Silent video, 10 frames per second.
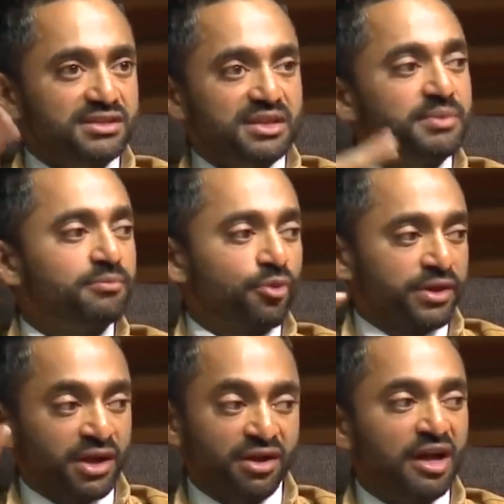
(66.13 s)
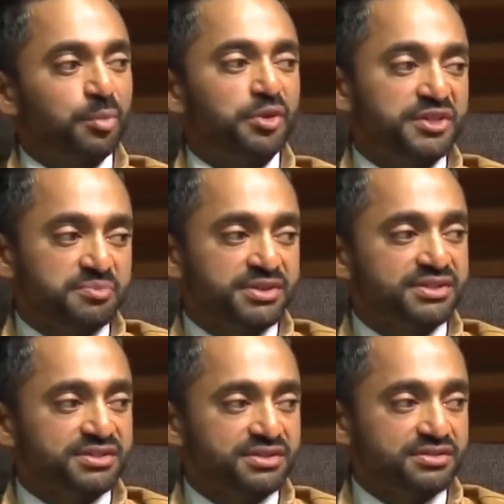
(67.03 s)
the tipping point on a couple of these
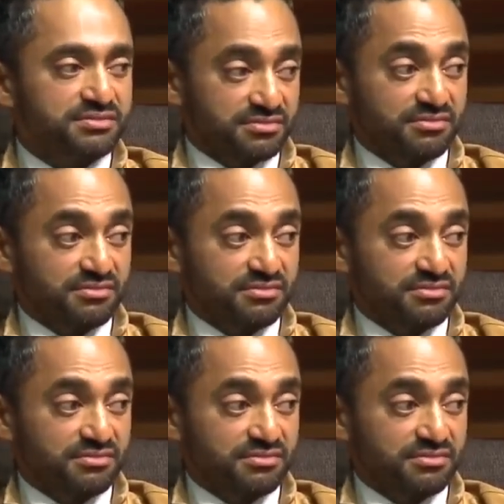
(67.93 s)
businesses.